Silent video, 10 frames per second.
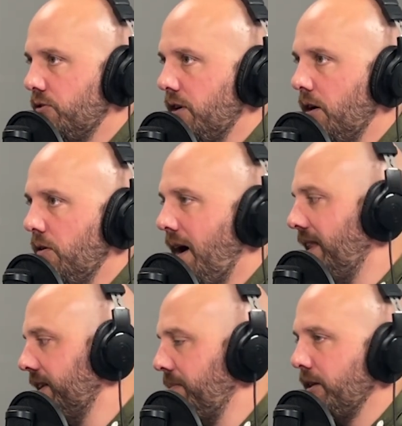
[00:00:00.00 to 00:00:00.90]
So I'd
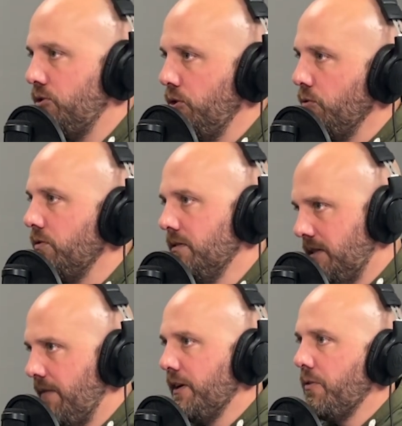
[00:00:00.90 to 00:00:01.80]
like to make
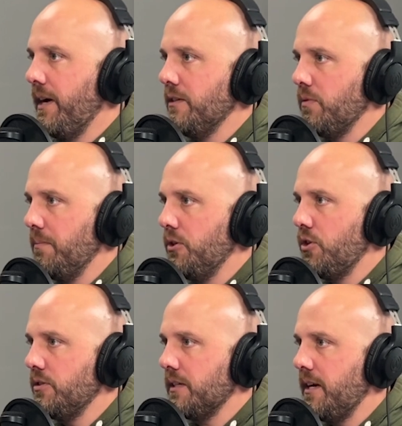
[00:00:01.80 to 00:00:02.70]
$7,000 is what I'm going to
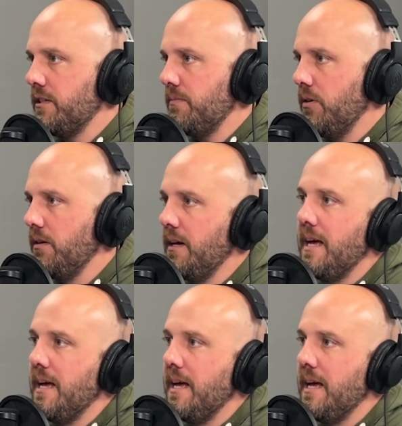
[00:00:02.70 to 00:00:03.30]
charge the customer.